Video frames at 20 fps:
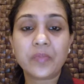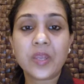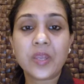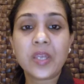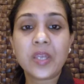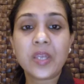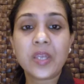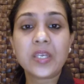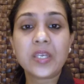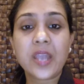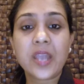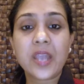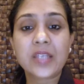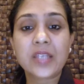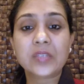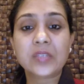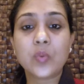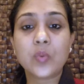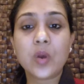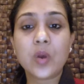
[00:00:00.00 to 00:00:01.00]
He has
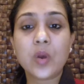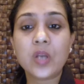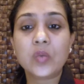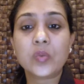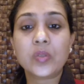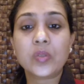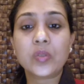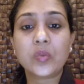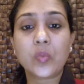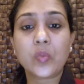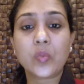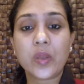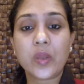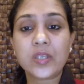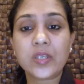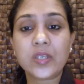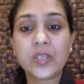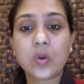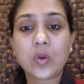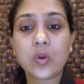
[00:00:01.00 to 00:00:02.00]
worked with
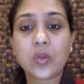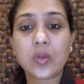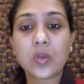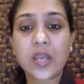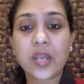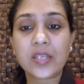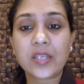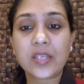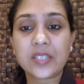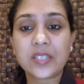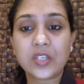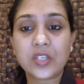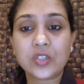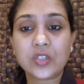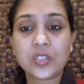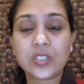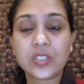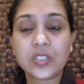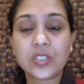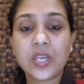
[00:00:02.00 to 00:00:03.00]
various
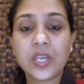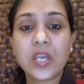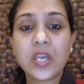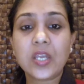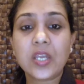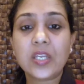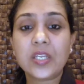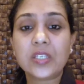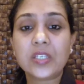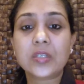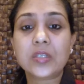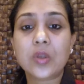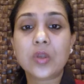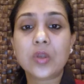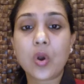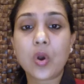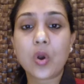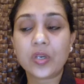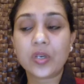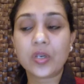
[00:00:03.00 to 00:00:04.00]
organizations in his
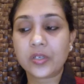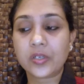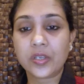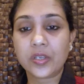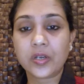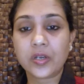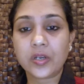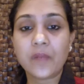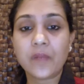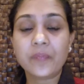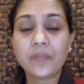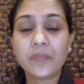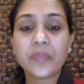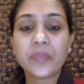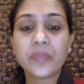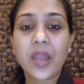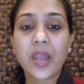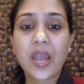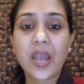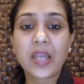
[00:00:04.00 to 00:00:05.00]
long career
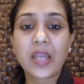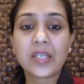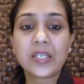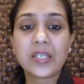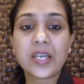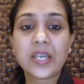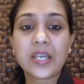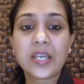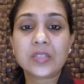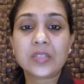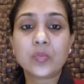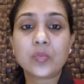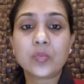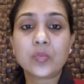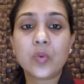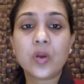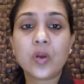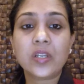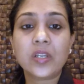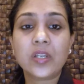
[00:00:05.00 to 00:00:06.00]
and has
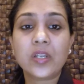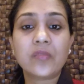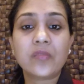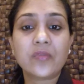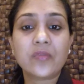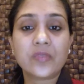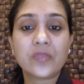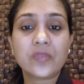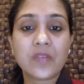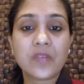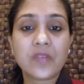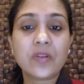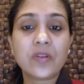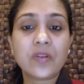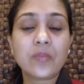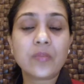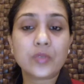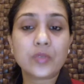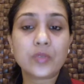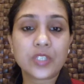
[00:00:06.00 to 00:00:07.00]
worked at several
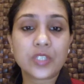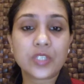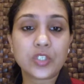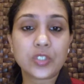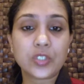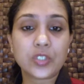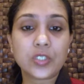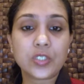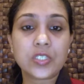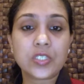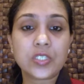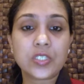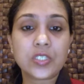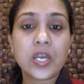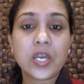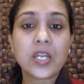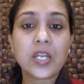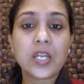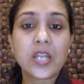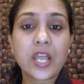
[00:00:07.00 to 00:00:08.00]
positions
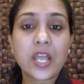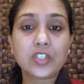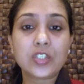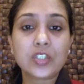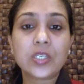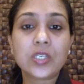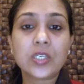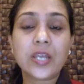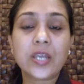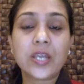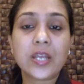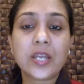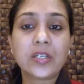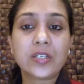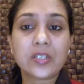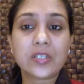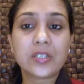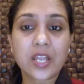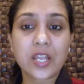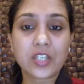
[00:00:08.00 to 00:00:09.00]
nationally and
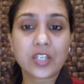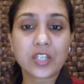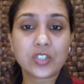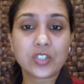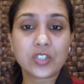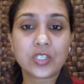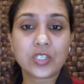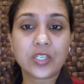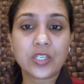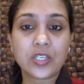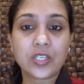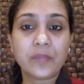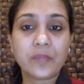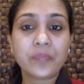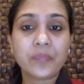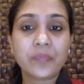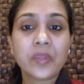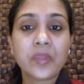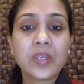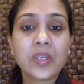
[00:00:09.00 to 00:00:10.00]
internationally.
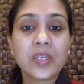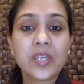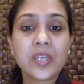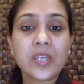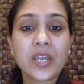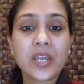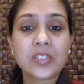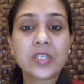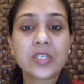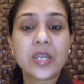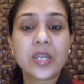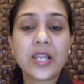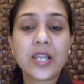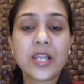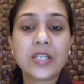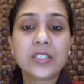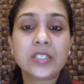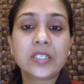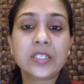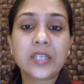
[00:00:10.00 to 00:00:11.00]
He has held
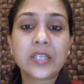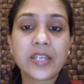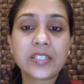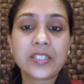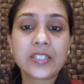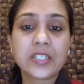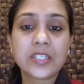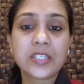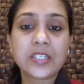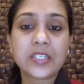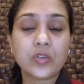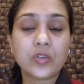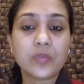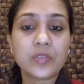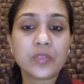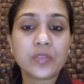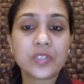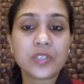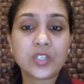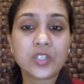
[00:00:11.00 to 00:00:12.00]
executive
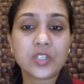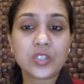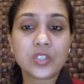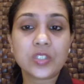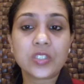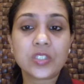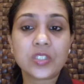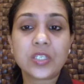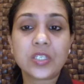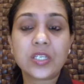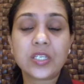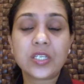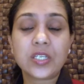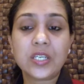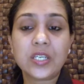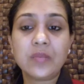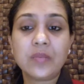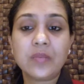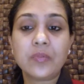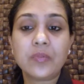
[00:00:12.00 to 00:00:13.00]
positions in
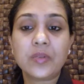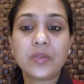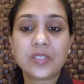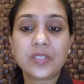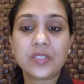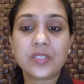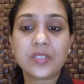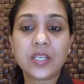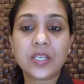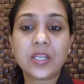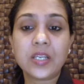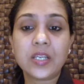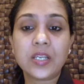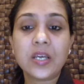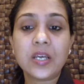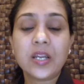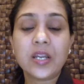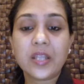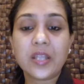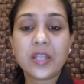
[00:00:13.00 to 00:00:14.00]
Italy, Brazil,
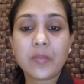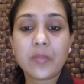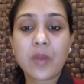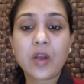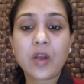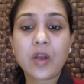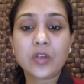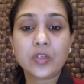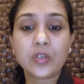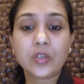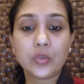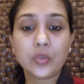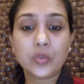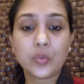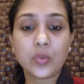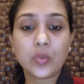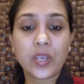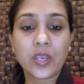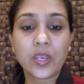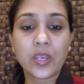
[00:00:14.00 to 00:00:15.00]
Denmark,
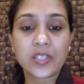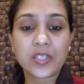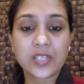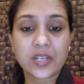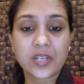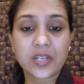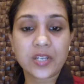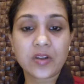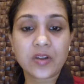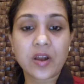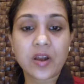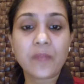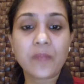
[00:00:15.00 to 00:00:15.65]
UK, etc.